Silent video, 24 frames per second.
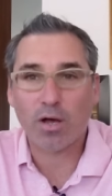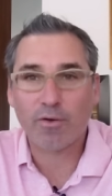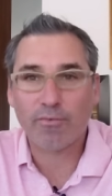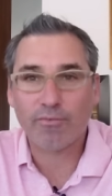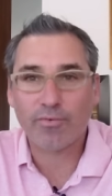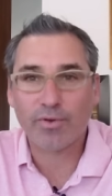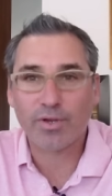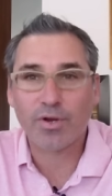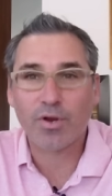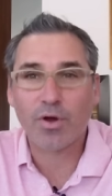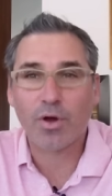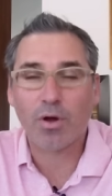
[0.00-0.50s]

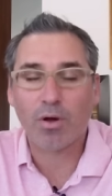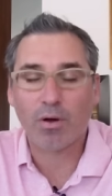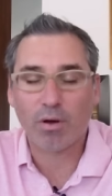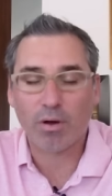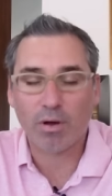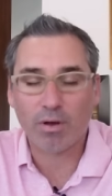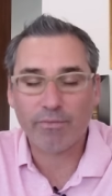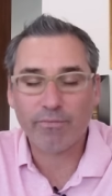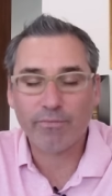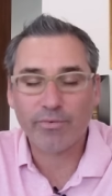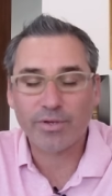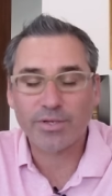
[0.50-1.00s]

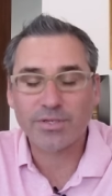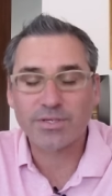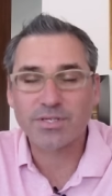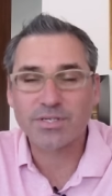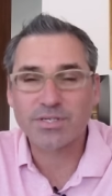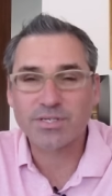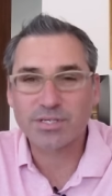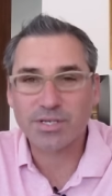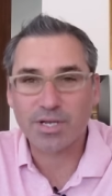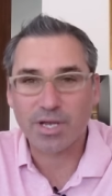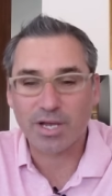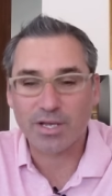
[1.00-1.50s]
often
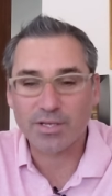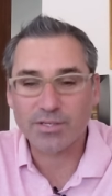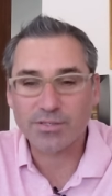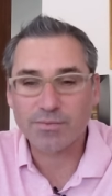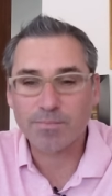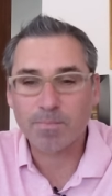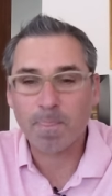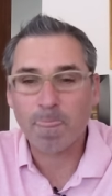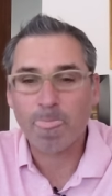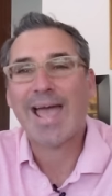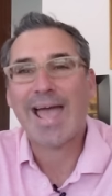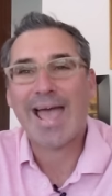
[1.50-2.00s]

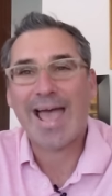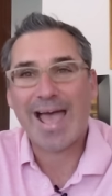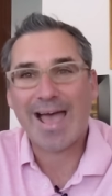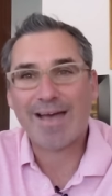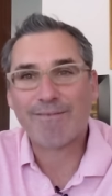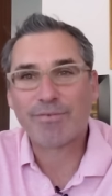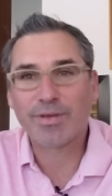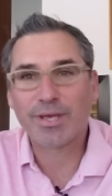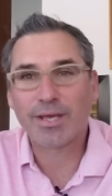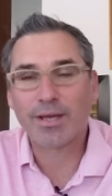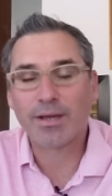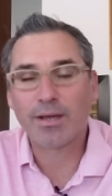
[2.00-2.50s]
discuss.
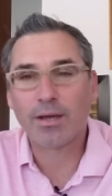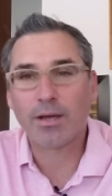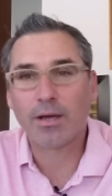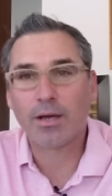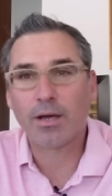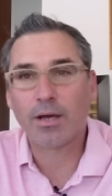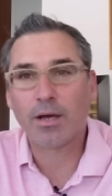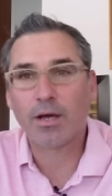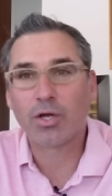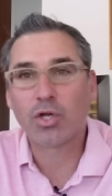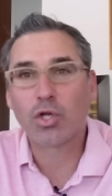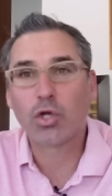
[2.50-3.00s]
Having
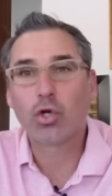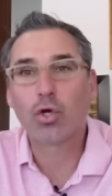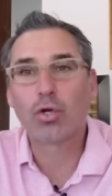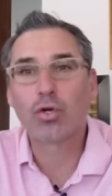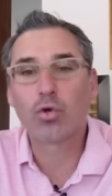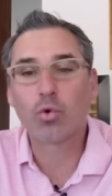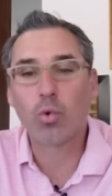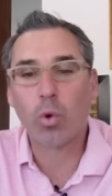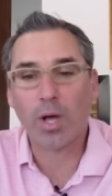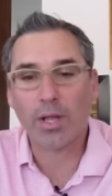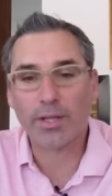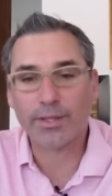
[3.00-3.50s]

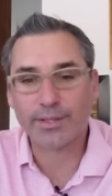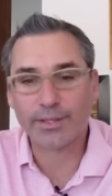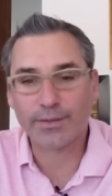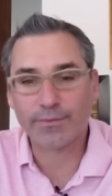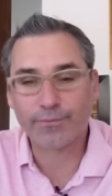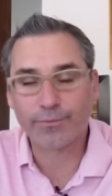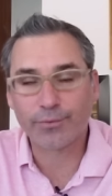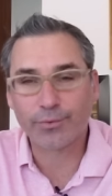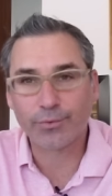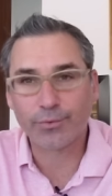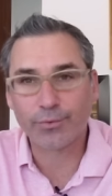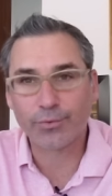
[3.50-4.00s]
good quality
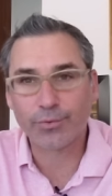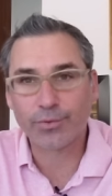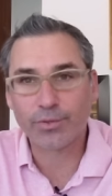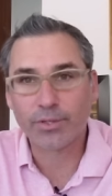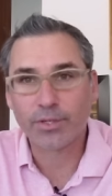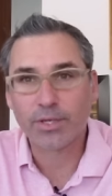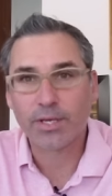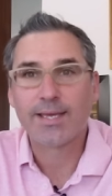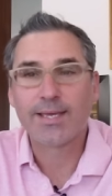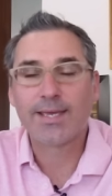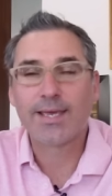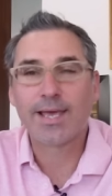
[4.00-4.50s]
food,
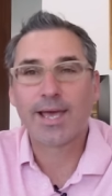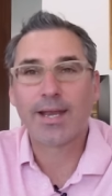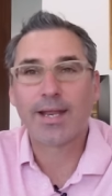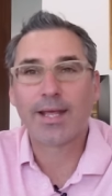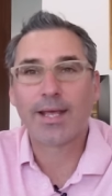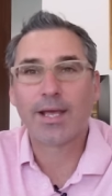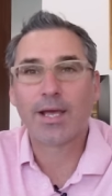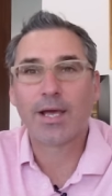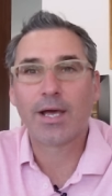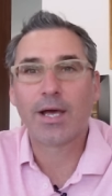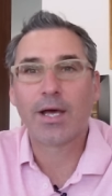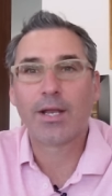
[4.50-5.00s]

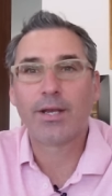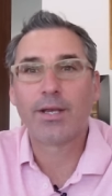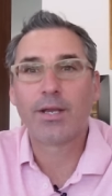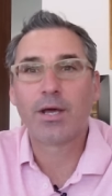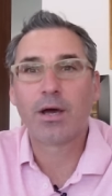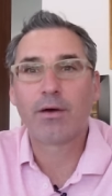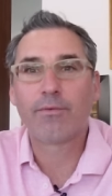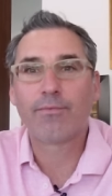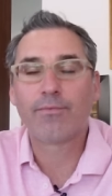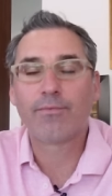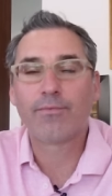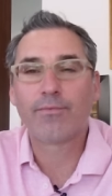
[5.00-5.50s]
getting
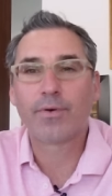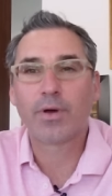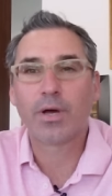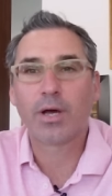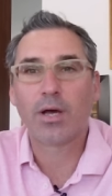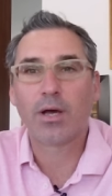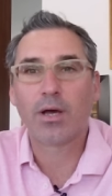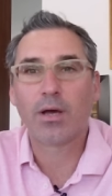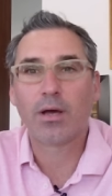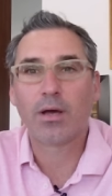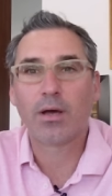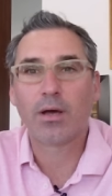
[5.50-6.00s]
enough
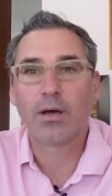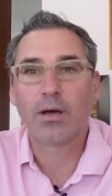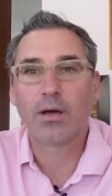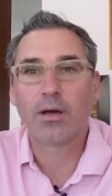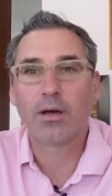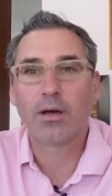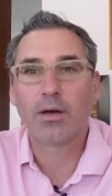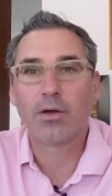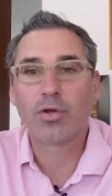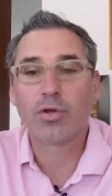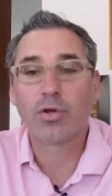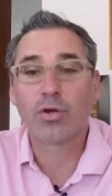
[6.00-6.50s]

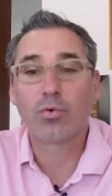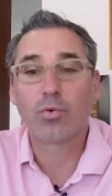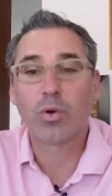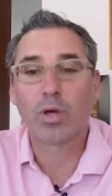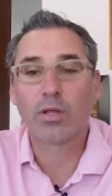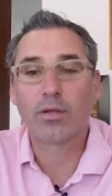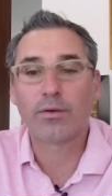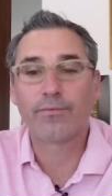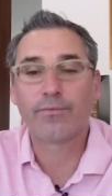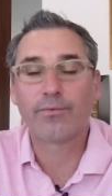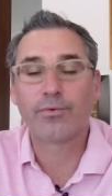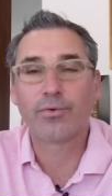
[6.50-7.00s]
good
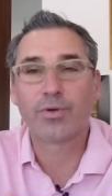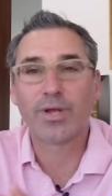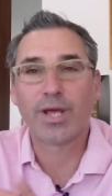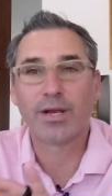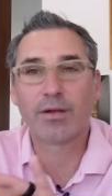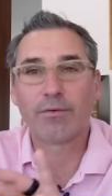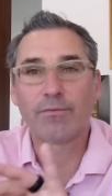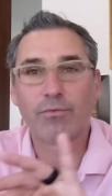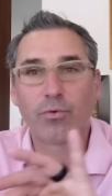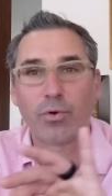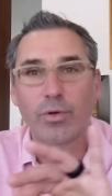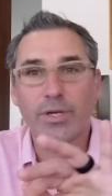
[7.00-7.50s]
quality food,
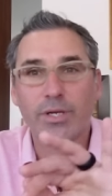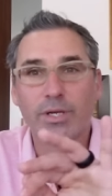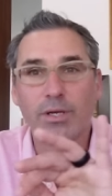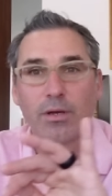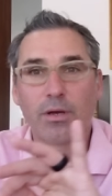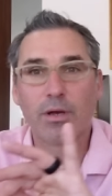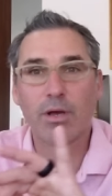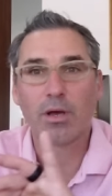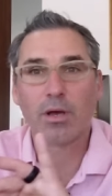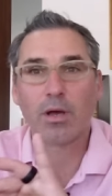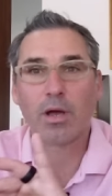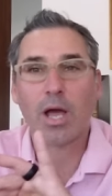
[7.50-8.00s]
and
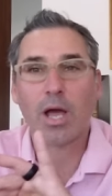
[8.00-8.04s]
avoiding